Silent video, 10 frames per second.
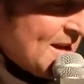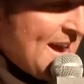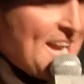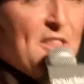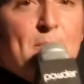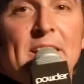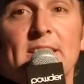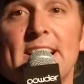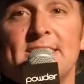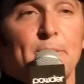Into the big
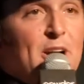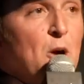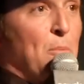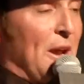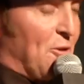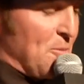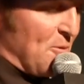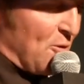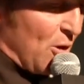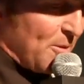leagues. Here we go. Breakthrough
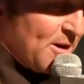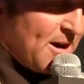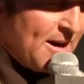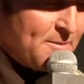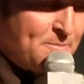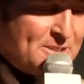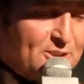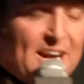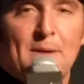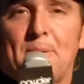performer. Uh,
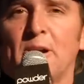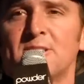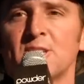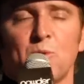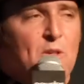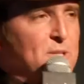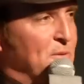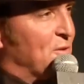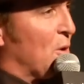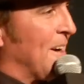Mr. Kye Petersen's won this
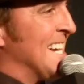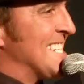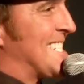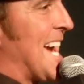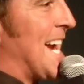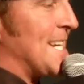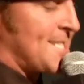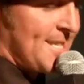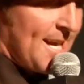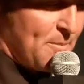before.
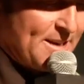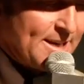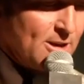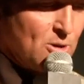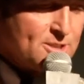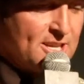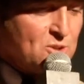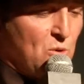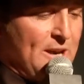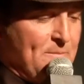Sage Cattabriga
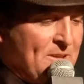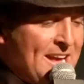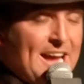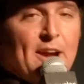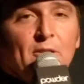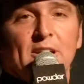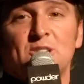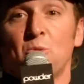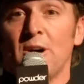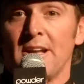has won it.
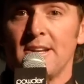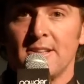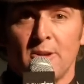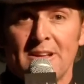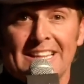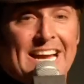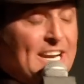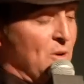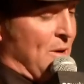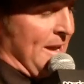Ingrid's won it, the only
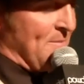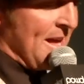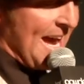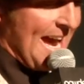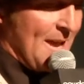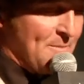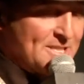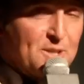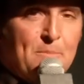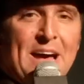lady to win it, and
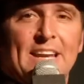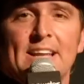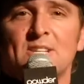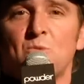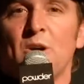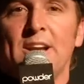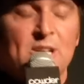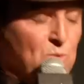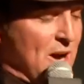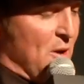Mr. Pettit has won it
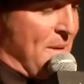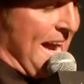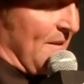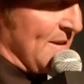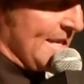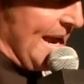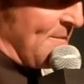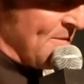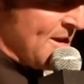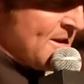as well back in the
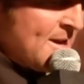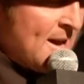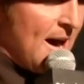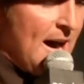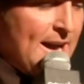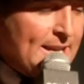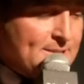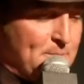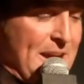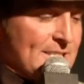day. Uh,
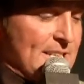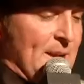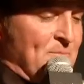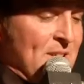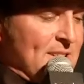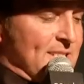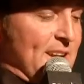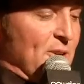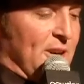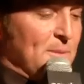it's basically the
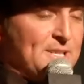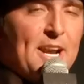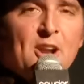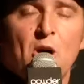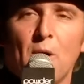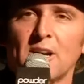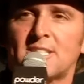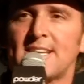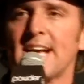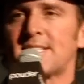skier comes out of nowhere,
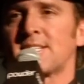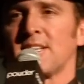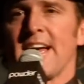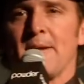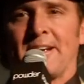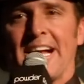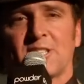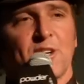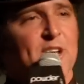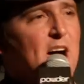stakes his claim,
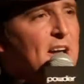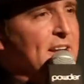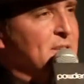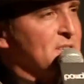gets her done, and